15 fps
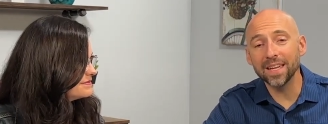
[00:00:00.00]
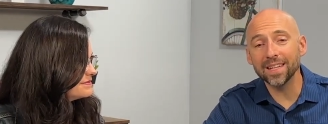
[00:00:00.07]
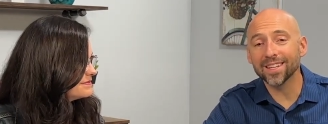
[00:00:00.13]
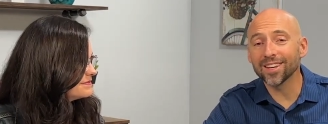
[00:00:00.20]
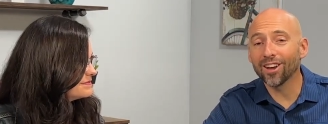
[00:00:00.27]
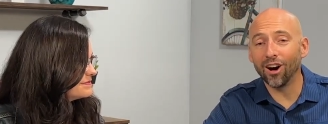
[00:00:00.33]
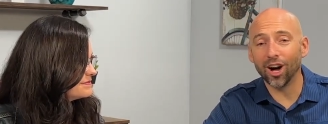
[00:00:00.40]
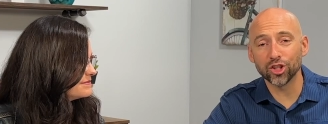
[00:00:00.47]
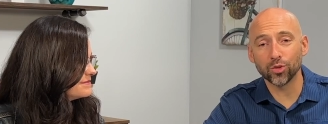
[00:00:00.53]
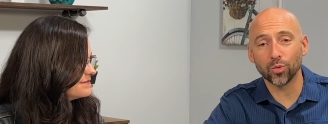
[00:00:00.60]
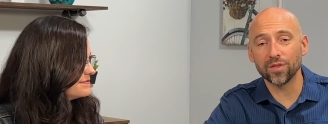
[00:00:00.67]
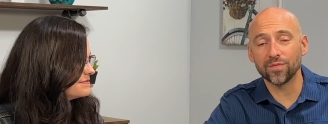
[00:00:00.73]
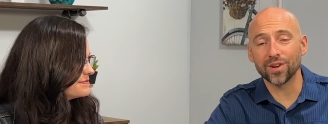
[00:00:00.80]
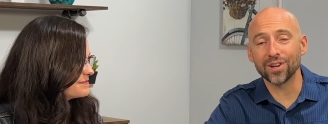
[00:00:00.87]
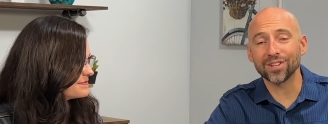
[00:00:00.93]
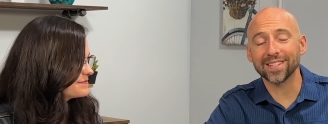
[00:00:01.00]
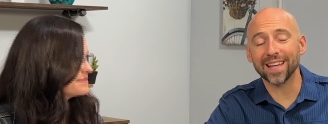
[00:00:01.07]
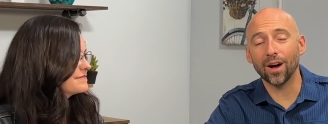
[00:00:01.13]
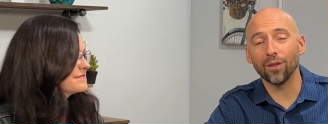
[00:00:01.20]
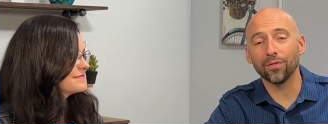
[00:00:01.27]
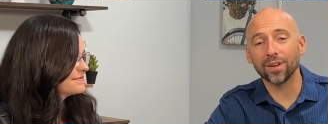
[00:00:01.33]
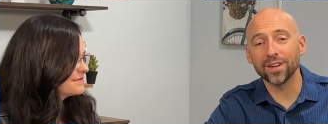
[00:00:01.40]
Speaker 1: into God's Word for
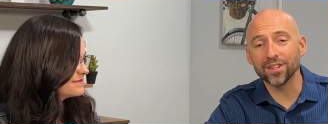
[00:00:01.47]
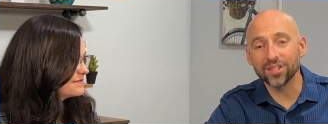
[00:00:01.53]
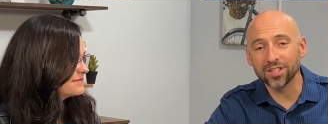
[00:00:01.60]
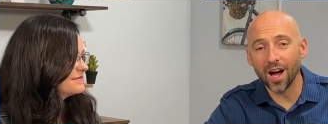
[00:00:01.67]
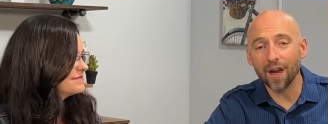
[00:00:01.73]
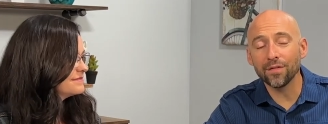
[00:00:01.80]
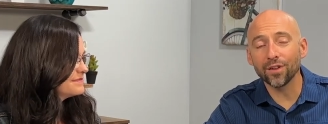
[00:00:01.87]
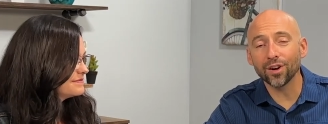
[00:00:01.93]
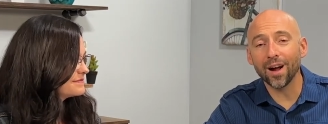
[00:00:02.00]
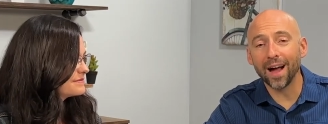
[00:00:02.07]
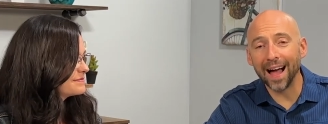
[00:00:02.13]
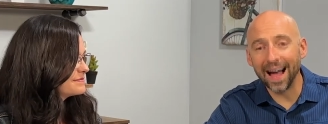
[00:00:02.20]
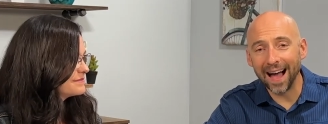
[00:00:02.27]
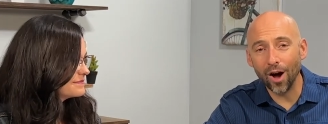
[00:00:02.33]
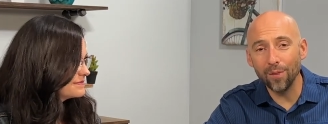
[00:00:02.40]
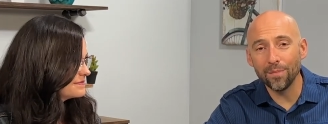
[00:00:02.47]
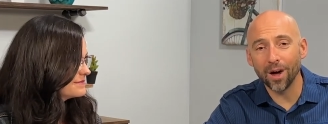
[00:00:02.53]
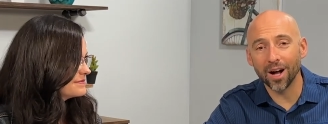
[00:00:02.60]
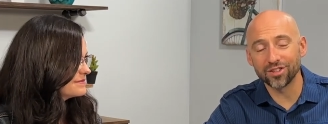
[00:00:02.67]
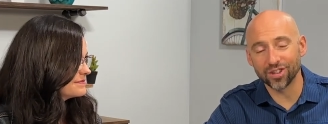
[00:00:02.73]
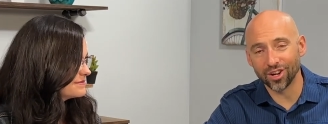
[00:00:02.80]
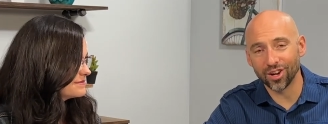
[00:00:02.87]
yourself and discover how
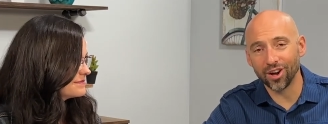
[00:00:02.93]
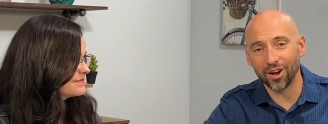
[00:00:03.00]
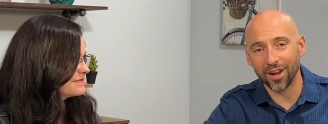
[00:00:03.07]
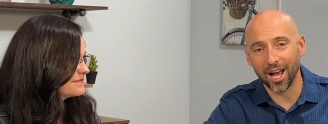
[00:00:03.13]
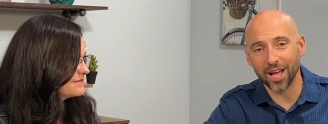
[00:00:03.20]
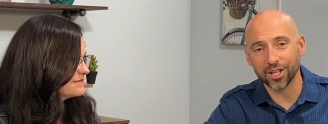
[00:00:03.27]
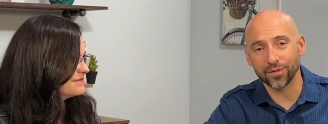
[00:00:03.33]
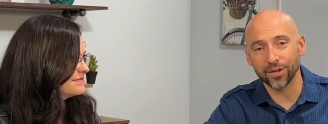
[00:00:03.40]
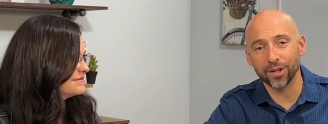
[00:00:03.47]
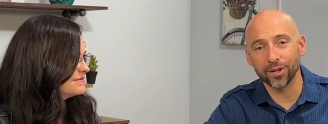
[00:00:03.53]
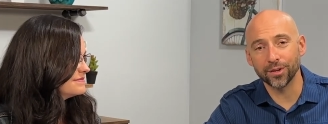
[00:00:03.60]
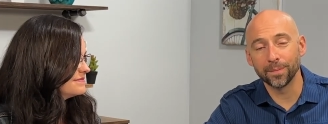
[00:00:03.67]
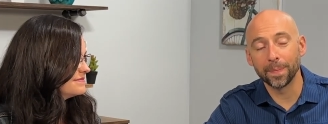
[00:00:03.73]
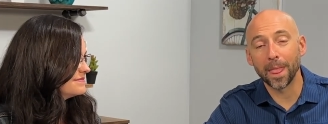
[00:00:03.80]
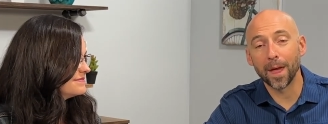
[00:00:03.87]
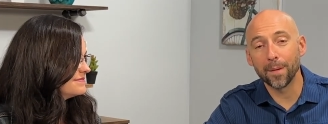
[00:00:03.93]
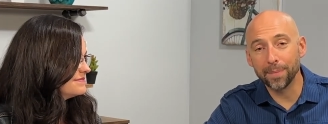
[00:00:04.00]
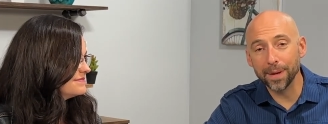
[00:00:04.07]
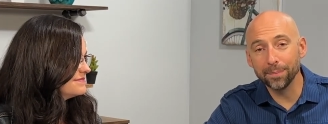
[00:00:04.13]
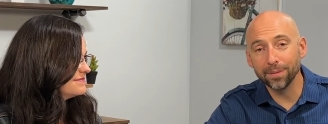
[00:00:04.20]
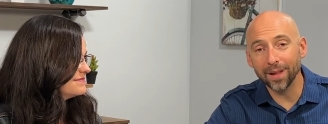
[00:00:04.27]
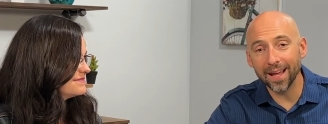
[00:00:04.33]
much God has for you.
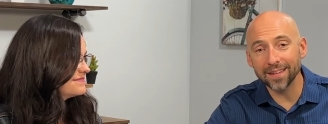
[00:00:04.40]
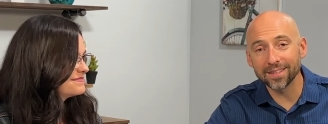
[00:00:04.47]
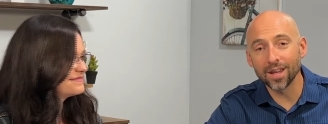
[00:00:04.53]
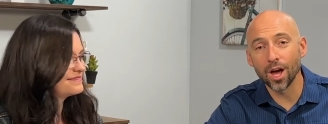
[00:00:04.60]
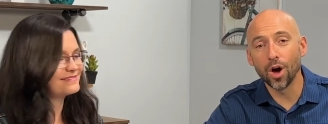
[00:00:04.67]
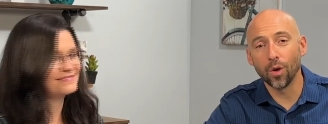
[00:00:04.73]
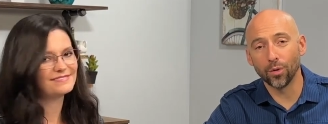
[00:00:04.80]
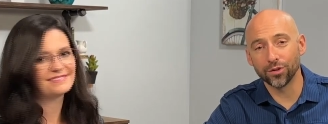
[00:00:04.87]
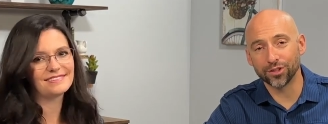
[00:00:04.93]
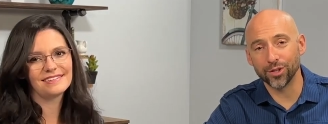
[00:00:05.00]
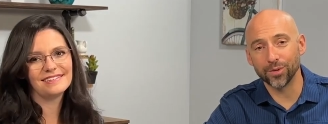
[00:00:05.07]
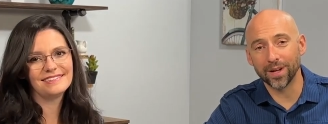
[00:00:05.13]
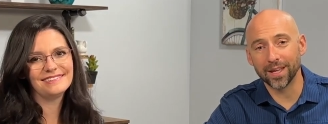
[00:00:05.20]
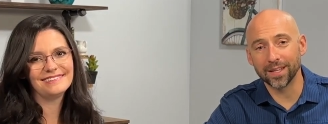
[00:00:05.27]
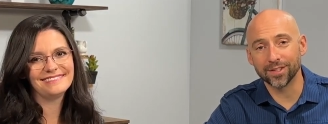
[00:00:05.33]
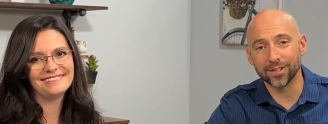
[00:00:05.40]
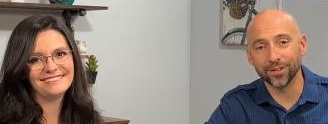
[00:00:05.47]
Be blessed. We'll see you again